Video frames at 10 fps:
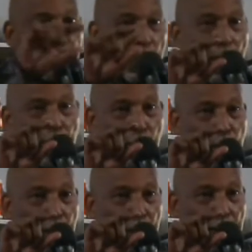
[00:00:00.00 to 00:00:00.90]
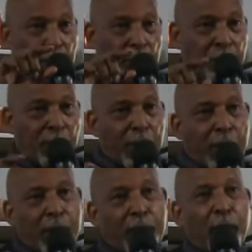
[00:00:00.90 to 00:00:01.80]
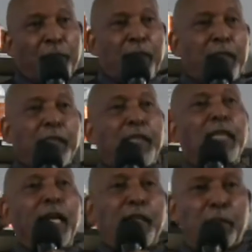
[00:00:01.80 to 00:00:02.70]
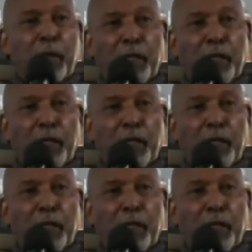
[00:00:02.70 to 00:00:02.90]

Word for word: part of the word, suffix is the last part